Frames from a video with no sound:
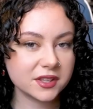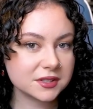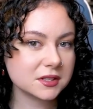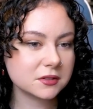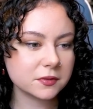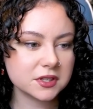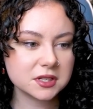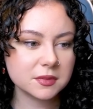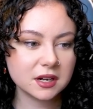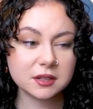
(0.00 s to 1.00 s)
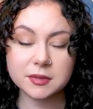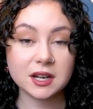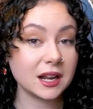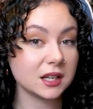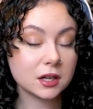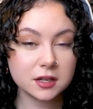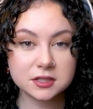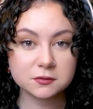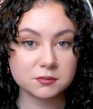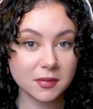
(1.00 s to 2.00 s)
This is the first I'm hearing about any
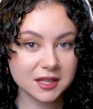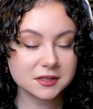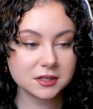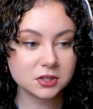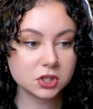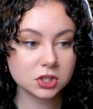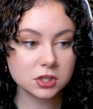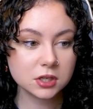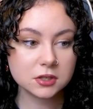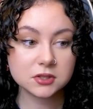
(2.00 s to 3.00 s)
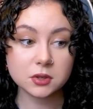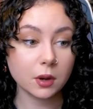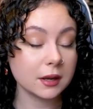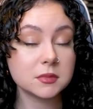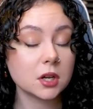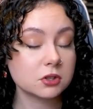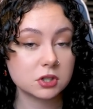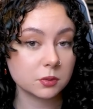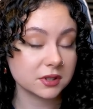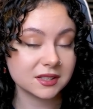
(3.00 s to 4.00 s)
kind of message, so I'm not
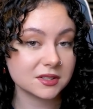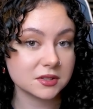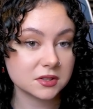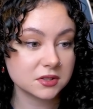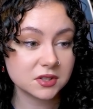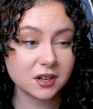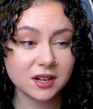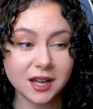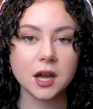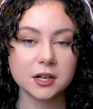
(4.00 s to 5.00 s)
sure what this is concerning.